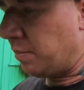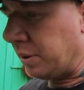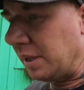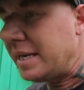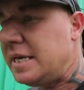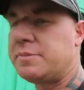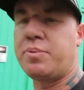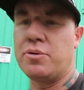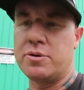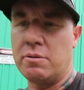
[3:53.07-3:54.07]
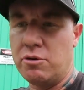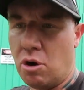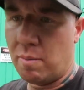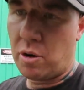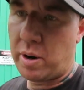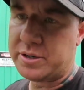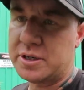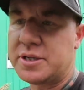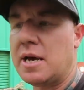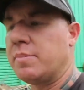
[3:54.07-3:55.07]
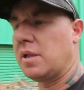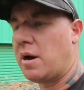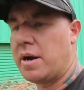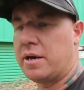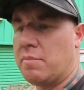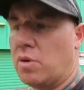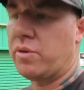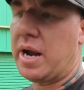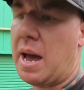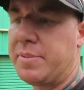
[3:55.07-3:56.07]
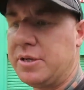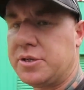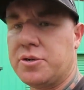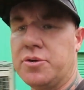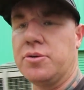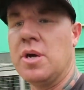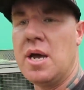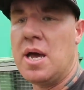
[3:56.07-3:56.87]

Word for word: Please put normal questions down below and I'm more than happy to